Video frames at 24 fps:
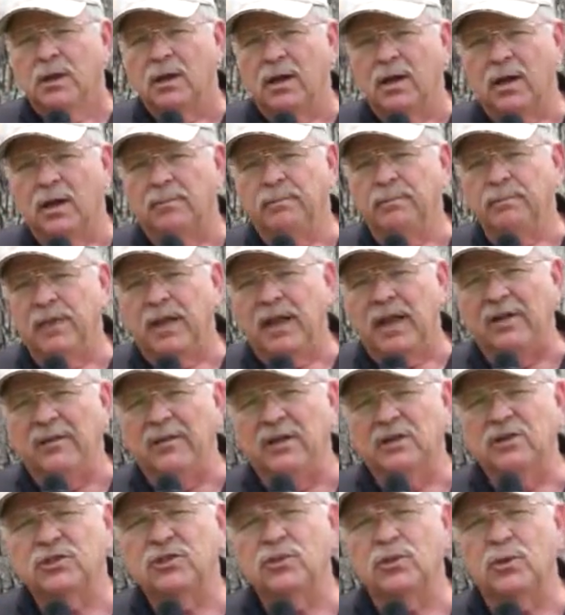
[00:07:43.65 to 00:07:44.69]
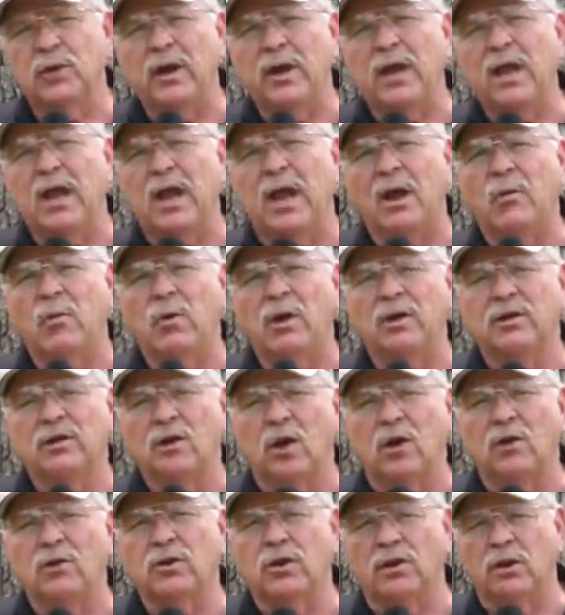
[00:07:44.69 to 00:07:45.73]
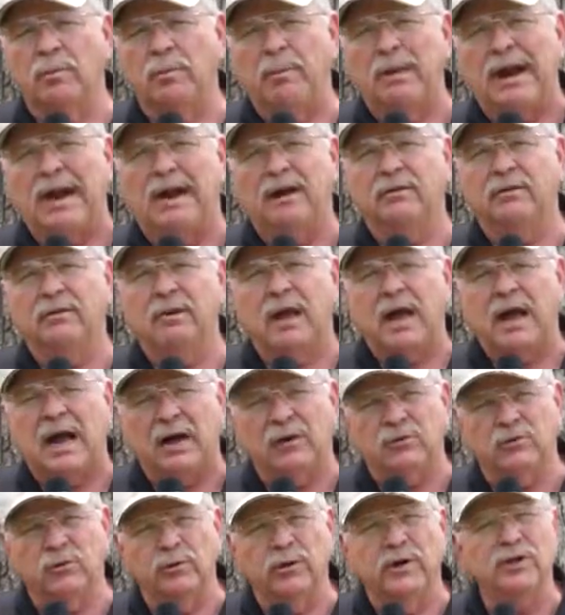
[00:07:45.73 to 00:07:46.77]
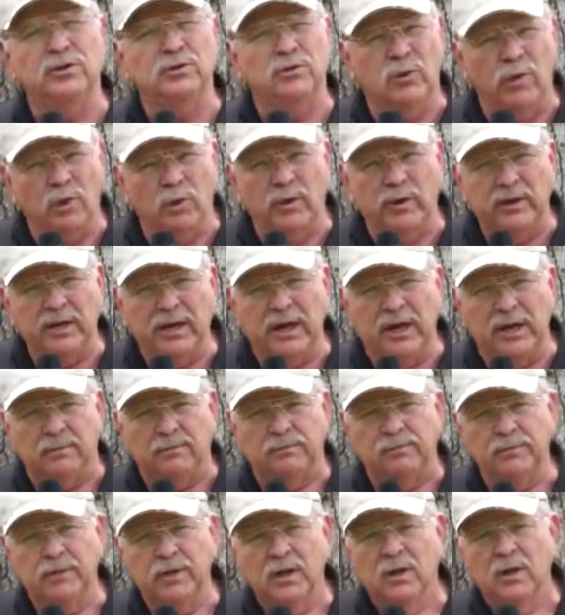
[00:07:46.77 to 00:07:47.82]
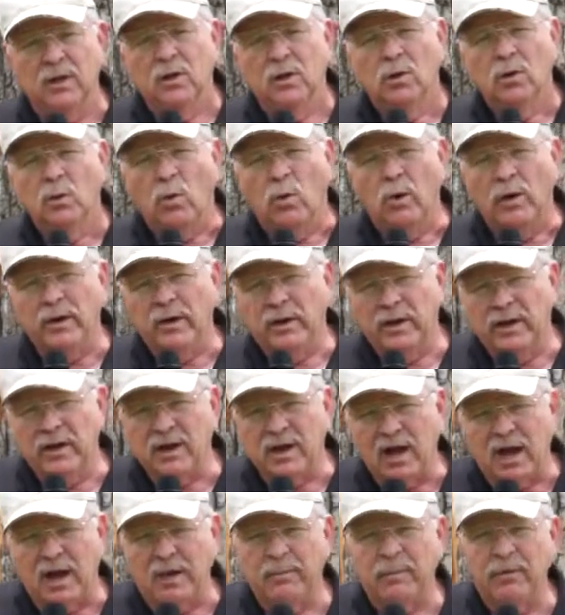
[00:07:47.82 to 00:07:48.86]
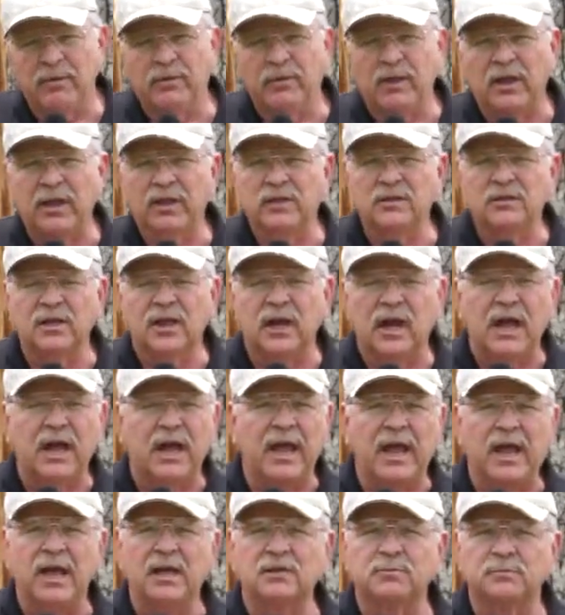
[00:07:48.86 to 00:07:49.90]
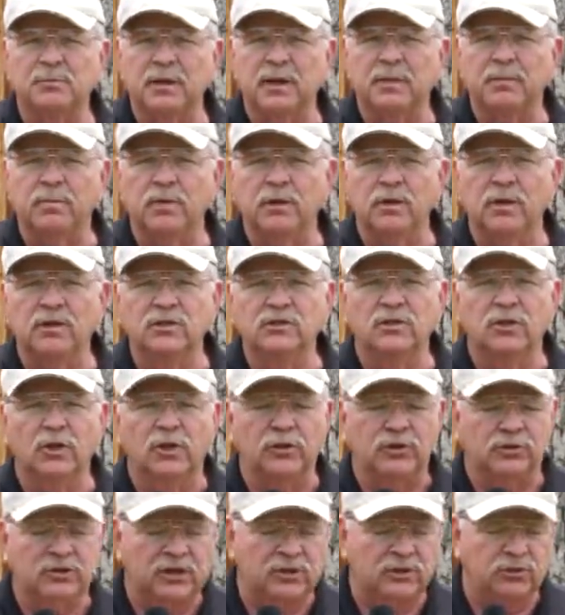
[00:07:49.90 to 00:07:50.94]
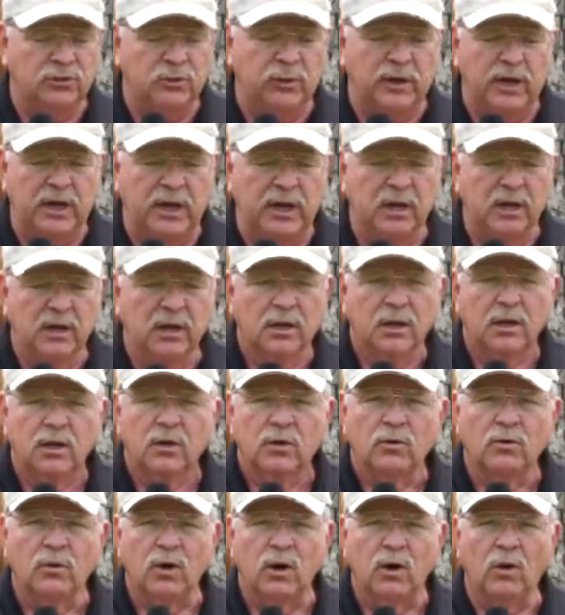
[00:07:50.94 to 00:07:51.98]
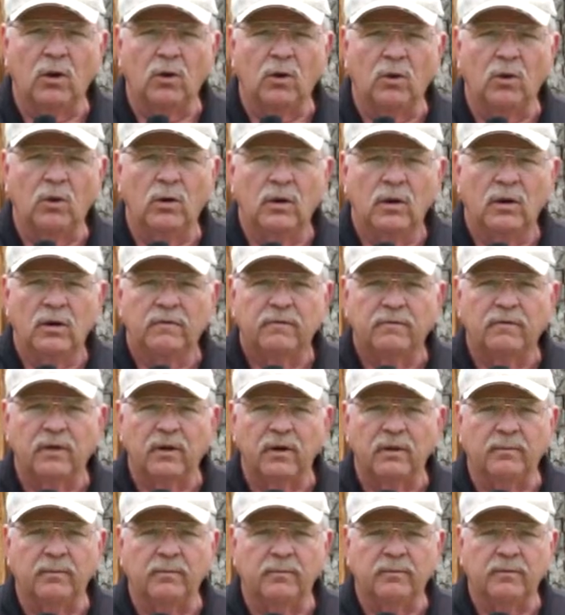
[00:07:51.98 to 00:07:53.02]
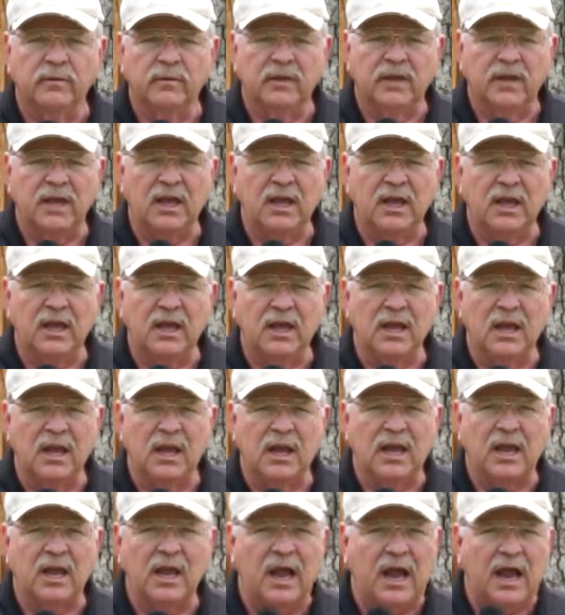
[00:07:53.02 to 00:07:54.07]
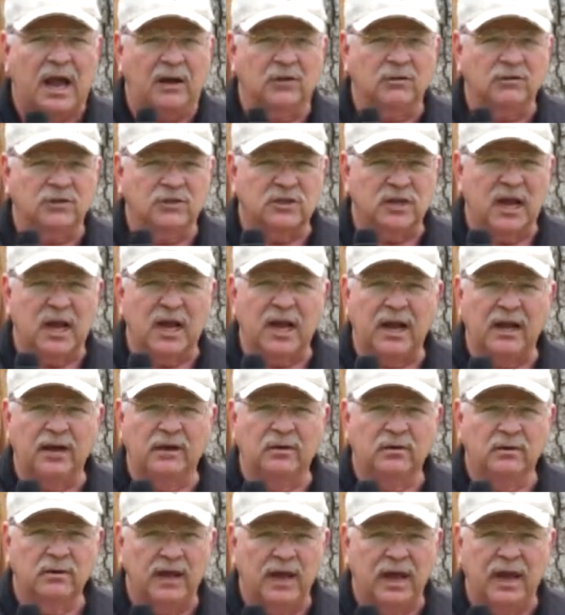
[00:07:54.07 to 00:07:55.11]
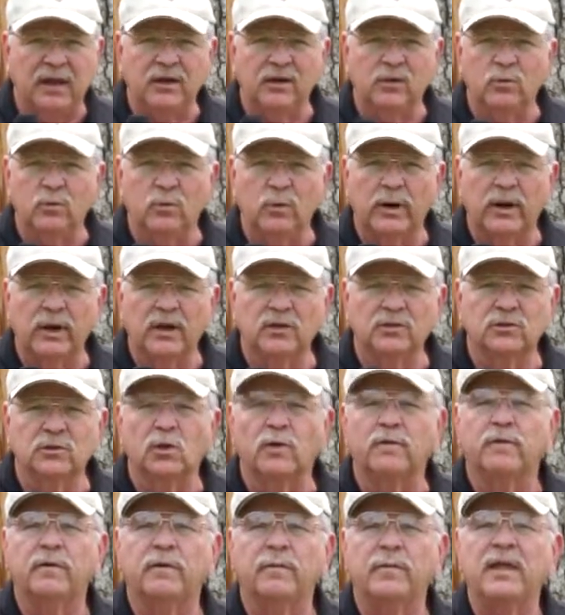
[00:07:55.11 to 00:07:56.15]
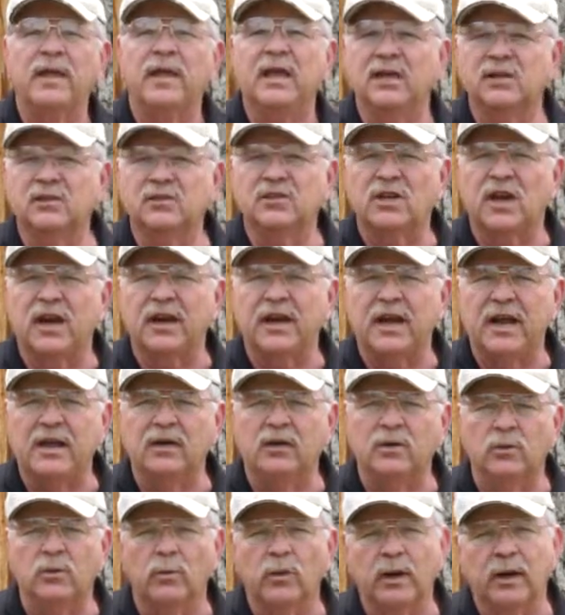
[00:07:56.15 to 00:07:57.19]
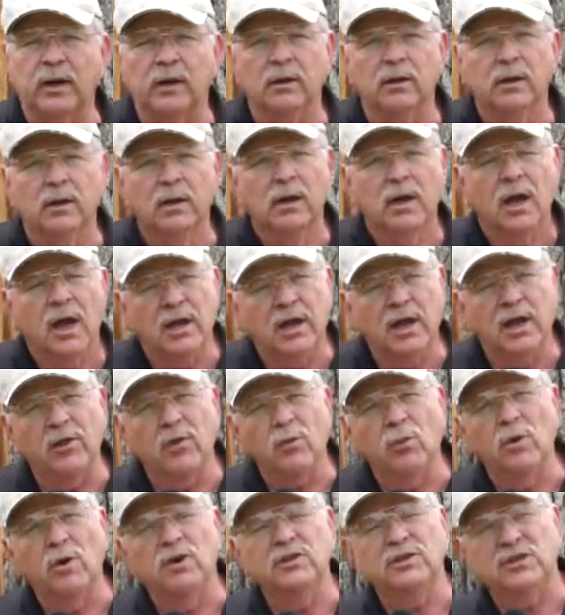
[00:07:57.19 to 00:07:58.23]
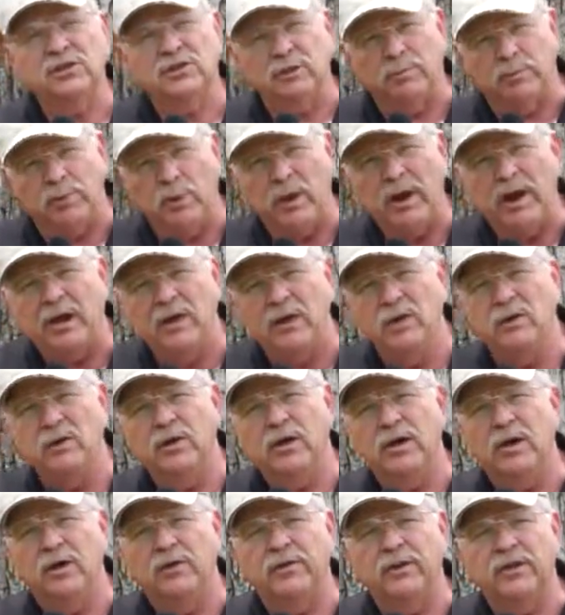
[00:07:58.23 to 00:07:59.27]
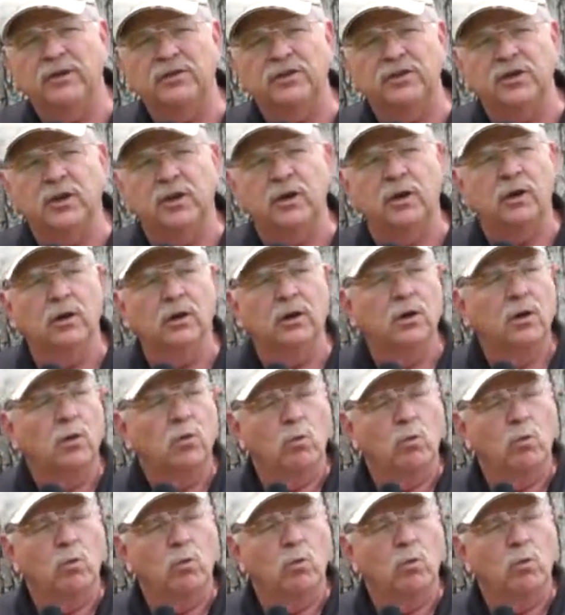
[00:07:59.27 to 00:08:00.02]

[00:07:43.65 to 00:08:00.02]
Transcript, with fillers: Um, and this tree, I want to talk to you about how trees grow again. One of the common things that I ask people is does a tree grow from the outside annual rings or from the inside annual ring. In other words, it's a brand new year this year.